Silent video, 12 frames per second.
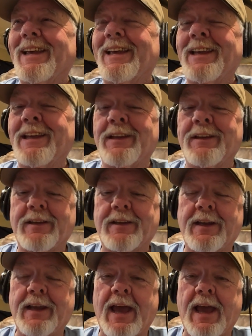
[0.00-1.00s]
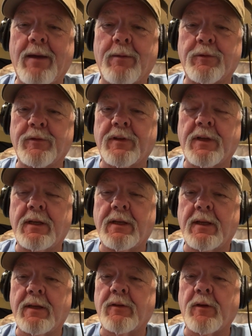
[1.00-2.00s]
And the guy was,
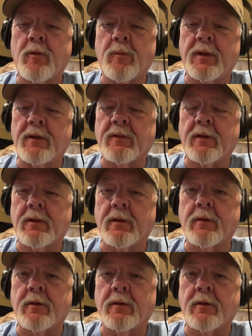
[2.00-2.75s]
he told me, he said,